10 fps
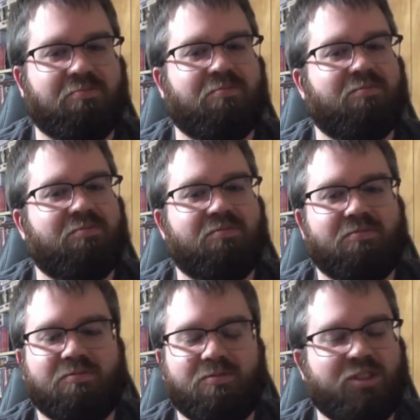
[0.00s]

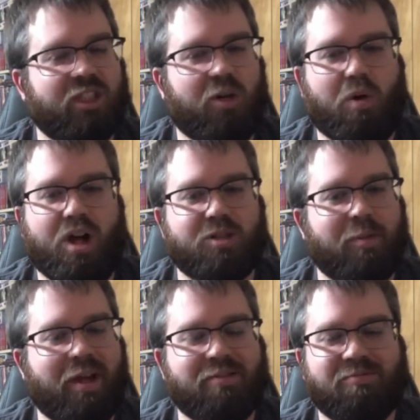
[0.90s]
Besides, you just gotta watch,
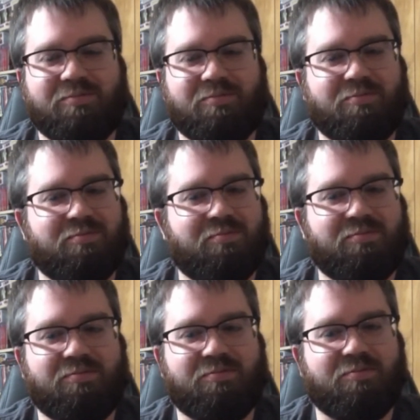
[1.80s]
man. I doubt he'd listen.